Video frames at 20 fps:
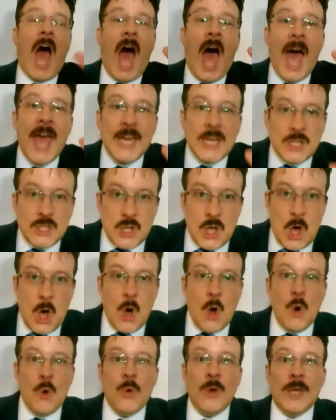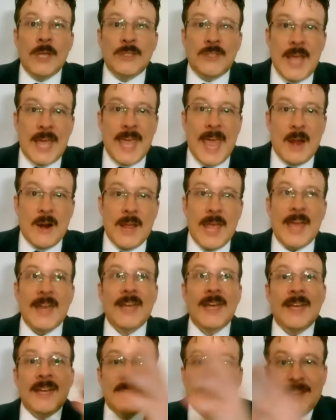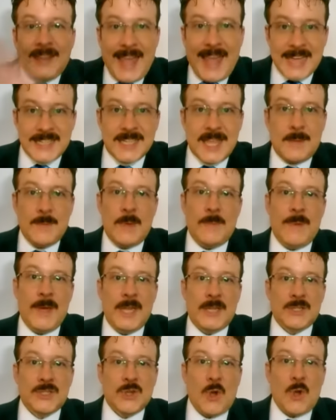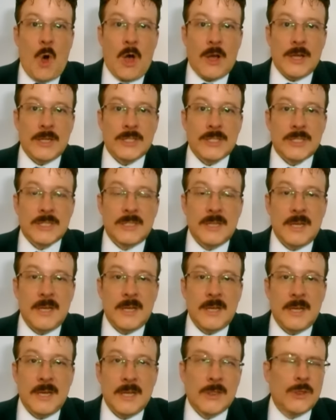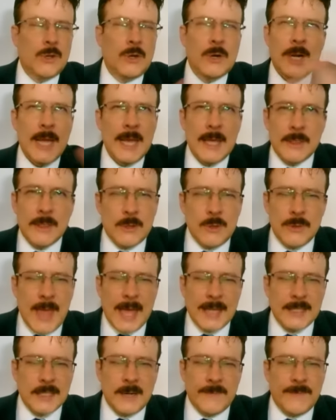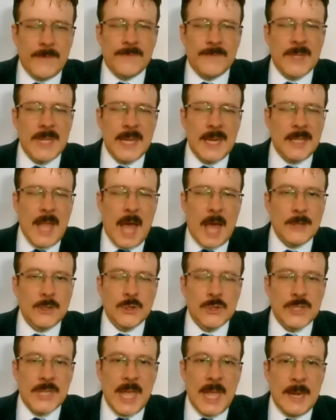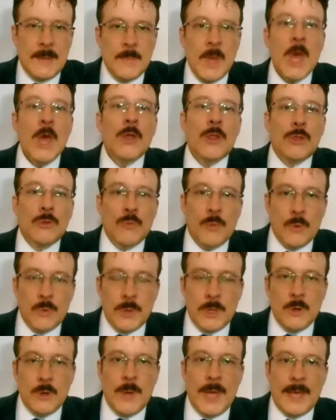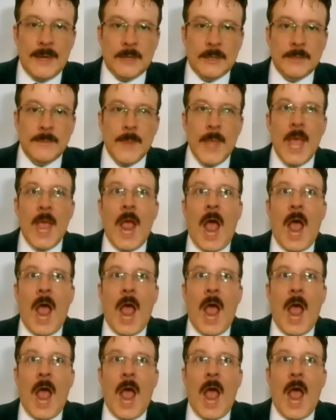I know Jake Arrieta, last time he pitched, August 30th, 2015 at Dodger Stadium, threw a no-hitter.